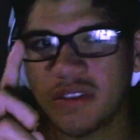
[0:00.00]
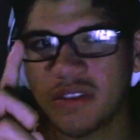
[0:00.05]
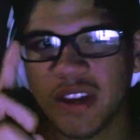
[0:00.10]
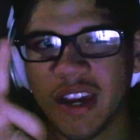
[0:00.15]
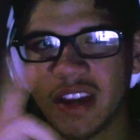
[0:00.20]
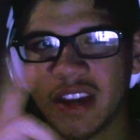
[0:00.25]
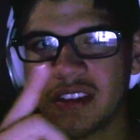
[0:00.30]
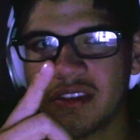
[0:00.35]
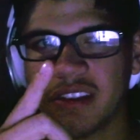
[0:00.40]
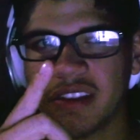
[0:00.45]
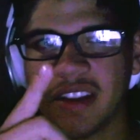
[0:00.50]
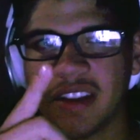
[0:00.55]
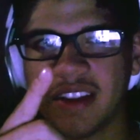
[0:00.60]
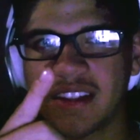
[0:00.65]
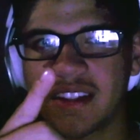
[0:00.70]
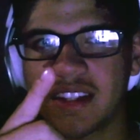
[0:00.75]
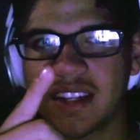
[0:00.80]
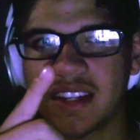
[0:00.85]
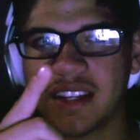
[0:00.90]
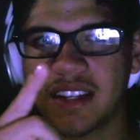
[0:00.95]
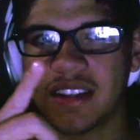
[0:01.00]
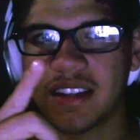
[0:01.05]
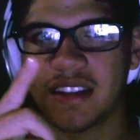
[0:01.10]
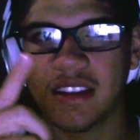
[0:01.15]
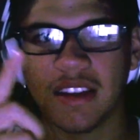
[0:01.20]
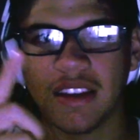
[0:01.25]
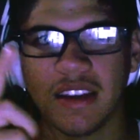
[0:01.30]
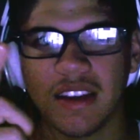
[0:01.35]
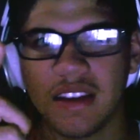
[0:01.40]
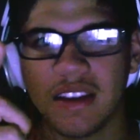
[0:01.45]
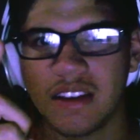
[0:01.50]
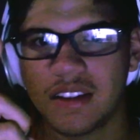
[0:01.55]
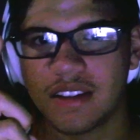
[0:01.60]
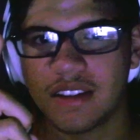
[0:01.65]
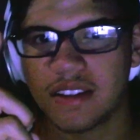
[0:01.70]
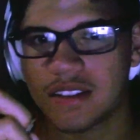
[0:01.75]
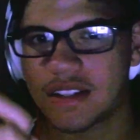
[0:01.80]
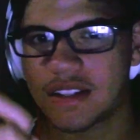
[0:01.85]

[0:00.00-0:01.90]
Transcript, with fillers: There's no little end credit scene.